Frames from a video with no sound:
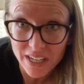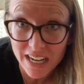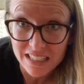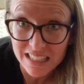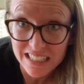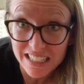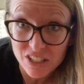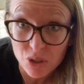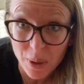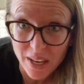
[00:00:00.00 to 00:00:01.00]
guys, let's get
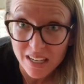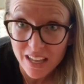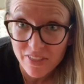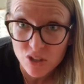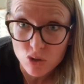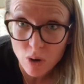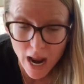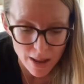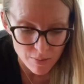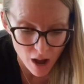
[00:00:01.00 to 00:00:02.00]
to it. The
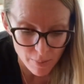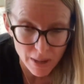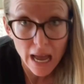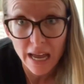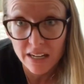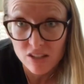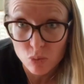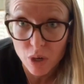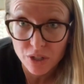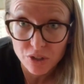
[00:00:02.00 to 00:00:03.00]
dry mop pad is
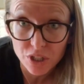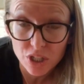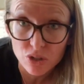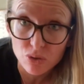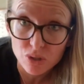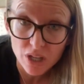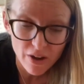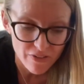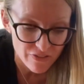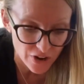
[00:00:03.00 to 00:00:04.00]
what you're gonna use
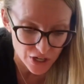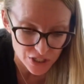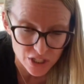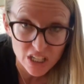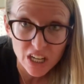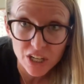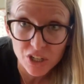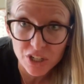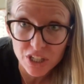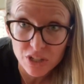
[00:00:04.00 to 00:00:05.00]
first. You're
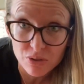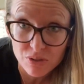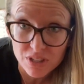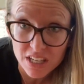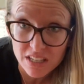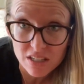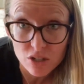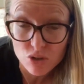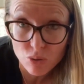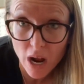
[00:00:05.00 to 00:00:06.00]
gonna use this to
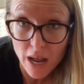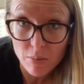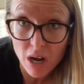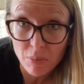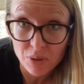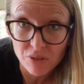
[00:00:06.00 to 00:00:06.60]
dry mop your